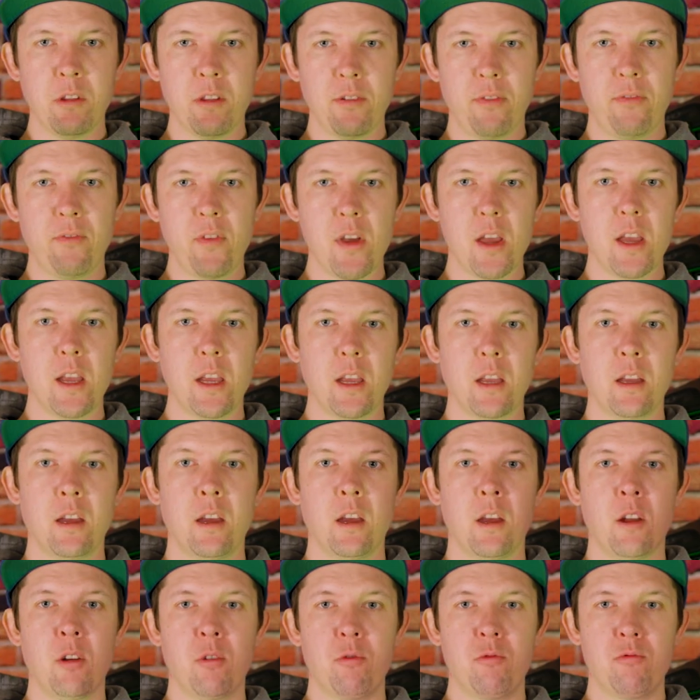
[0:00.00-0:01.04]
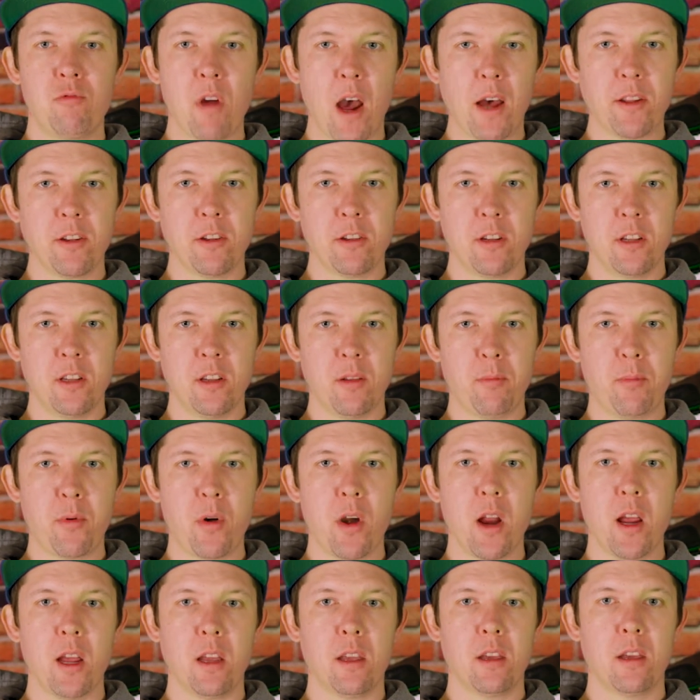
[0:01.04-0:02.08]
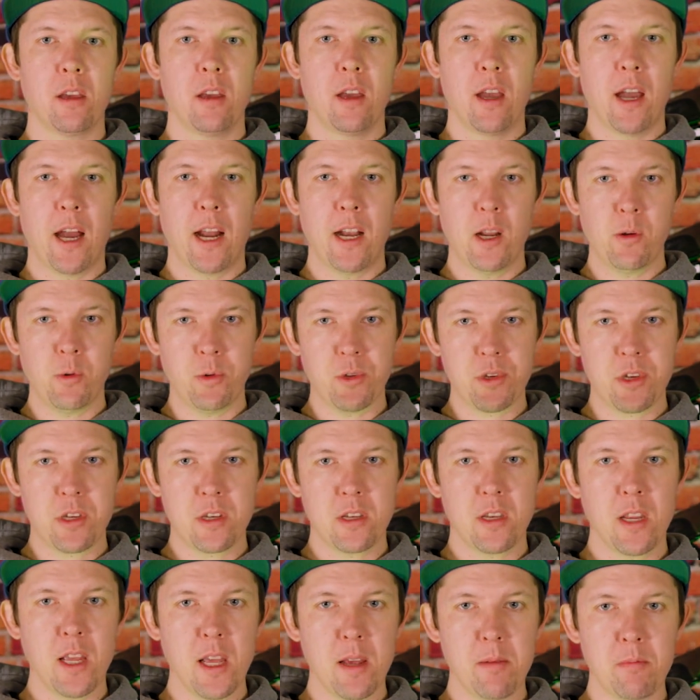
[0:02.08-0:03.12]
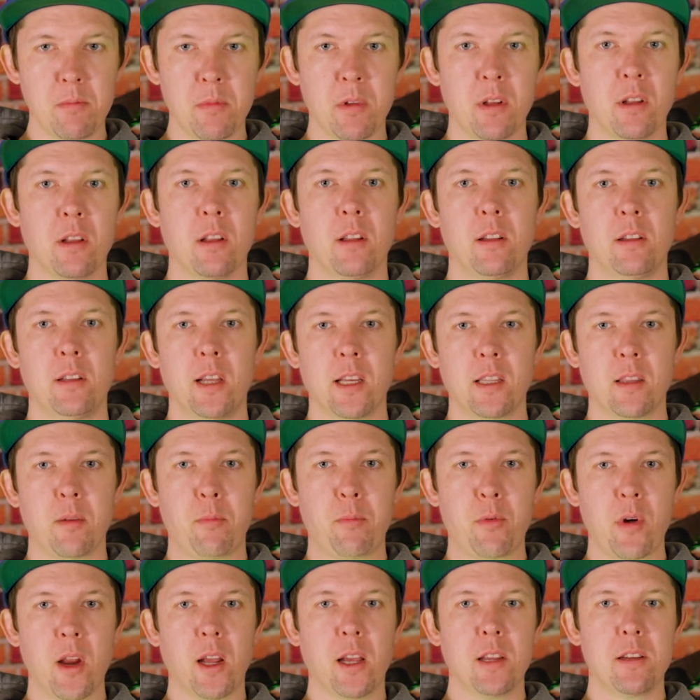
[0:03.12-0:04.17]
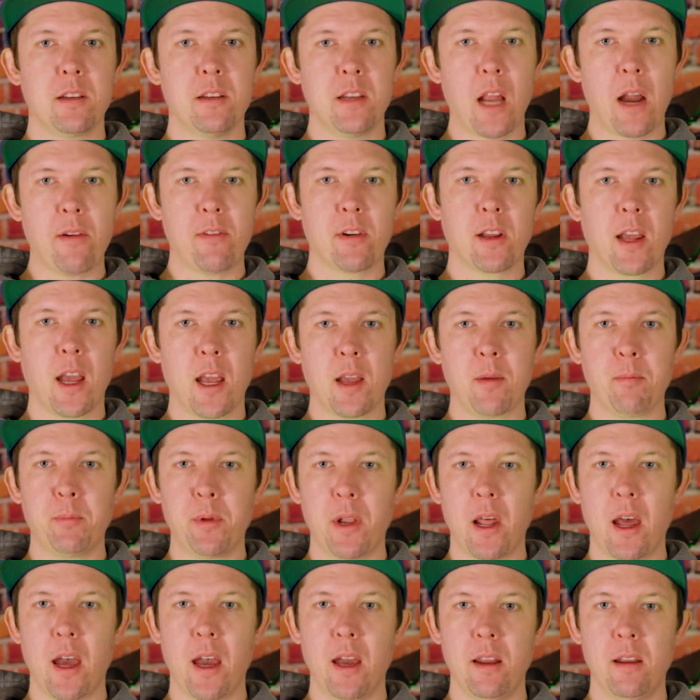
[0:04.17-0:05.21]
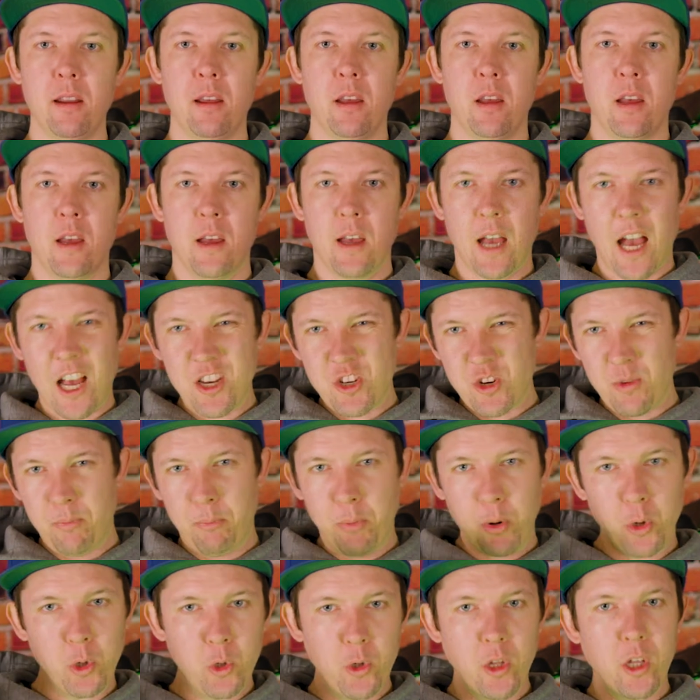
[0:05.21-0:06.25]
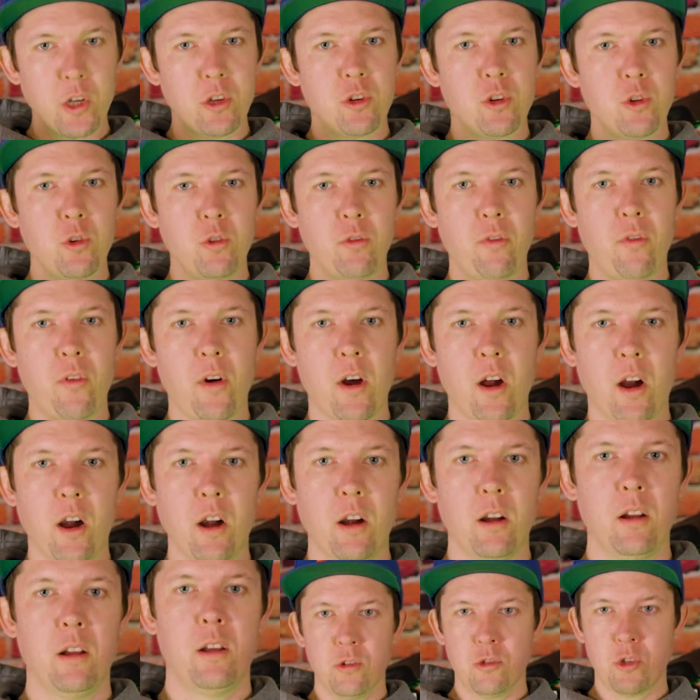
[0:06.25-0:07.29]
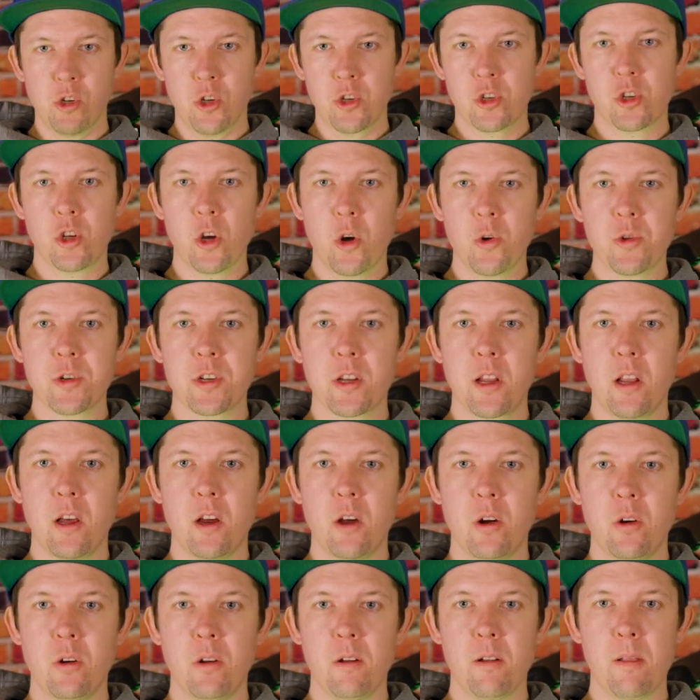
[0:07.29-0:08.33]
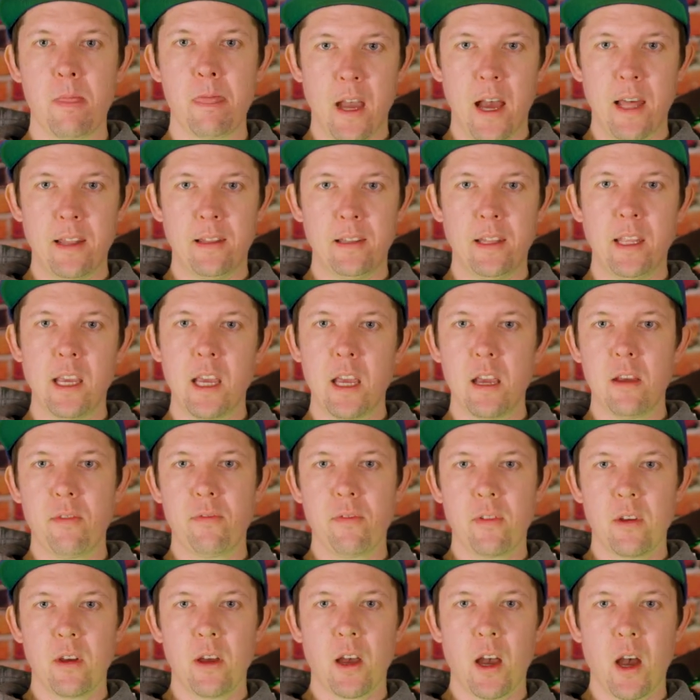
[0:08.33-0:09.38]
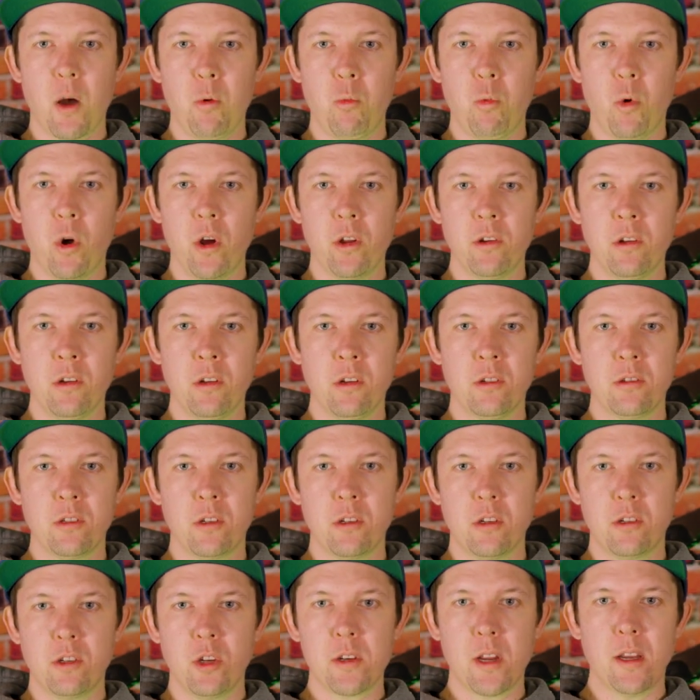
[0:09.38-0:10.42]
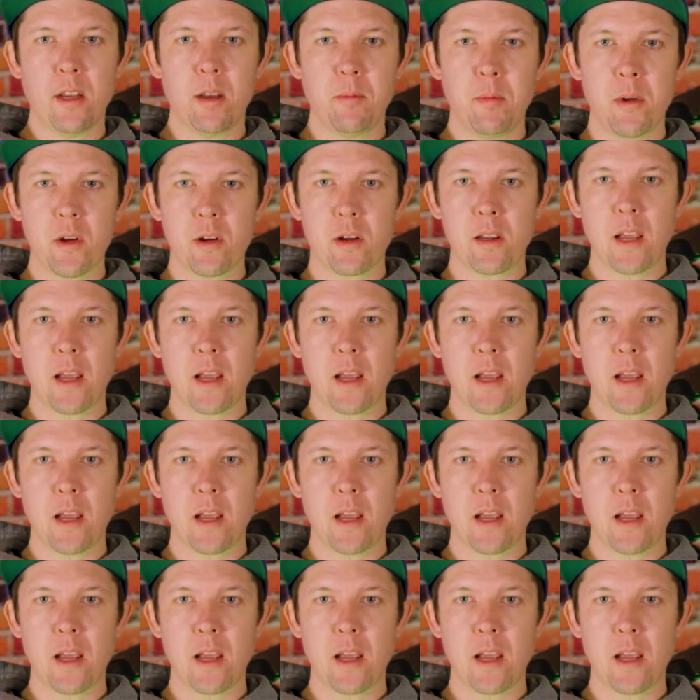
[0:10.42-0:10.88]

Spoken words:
the fitting rather than the brake, and it will seem like the brake is never getting bled as you're pulling too far. Just go slow and leave a 1 to 10 centimeter